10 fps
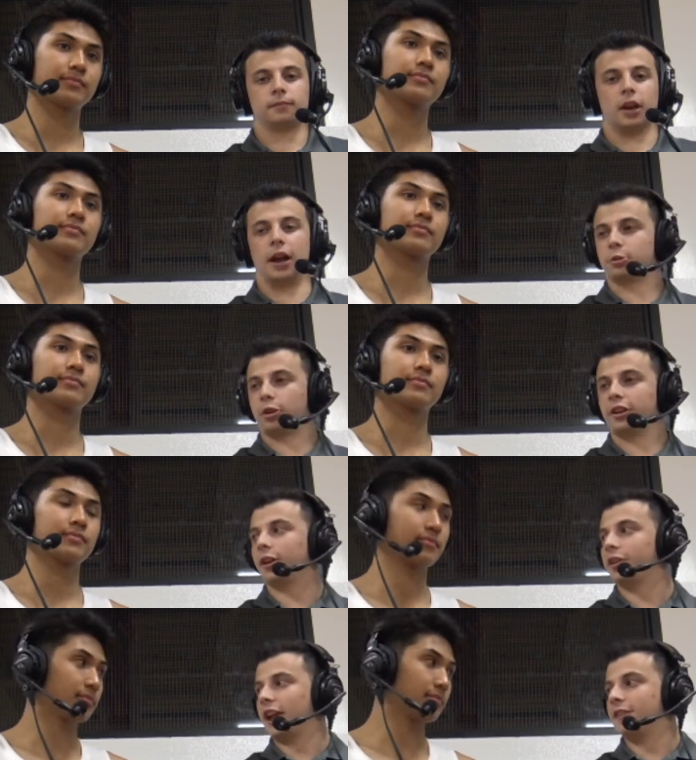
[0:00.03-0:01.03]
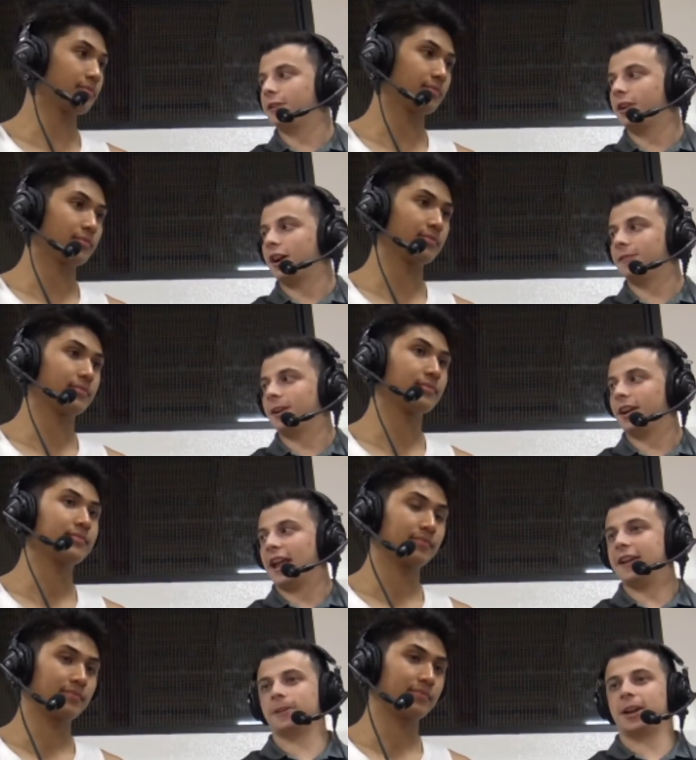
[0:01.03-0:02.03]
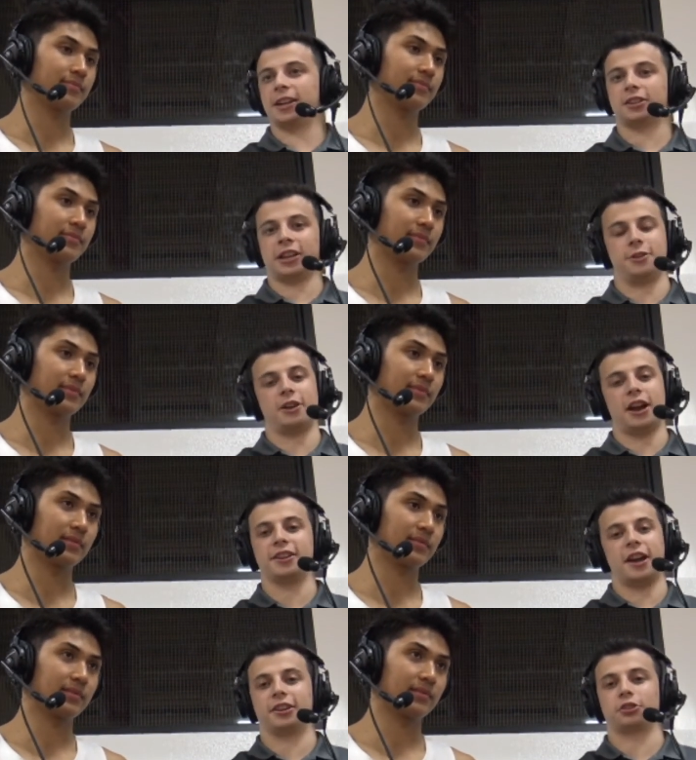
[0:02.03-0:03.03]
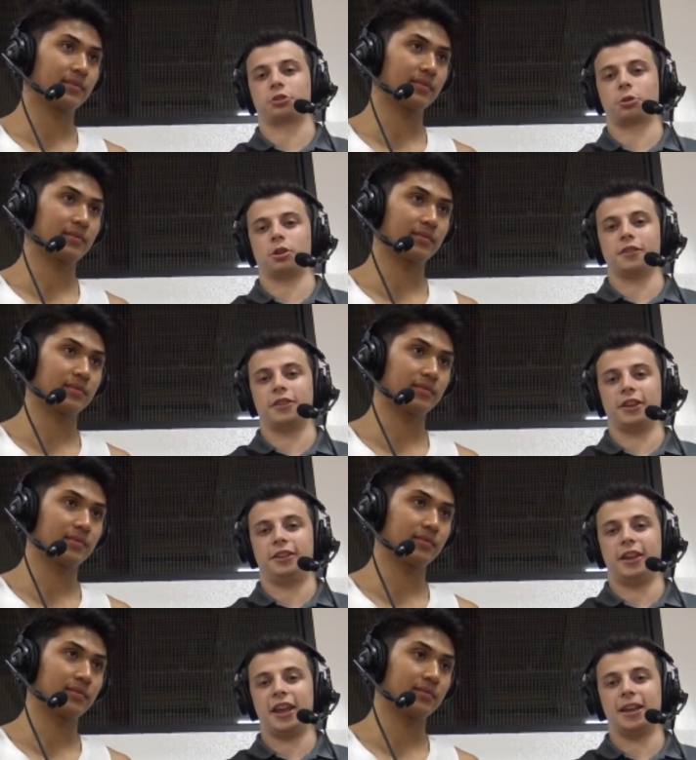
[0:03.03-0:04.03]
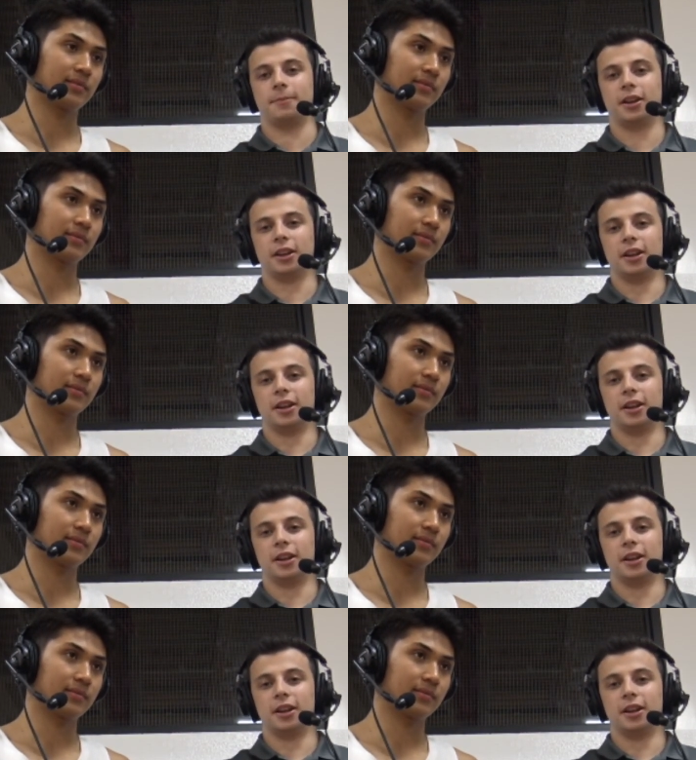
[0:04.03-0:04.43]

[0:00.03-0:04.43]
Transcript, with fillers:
Speaker 1: I'm joined here with Avan Nava. Avan, it looked like you guys had control of the game,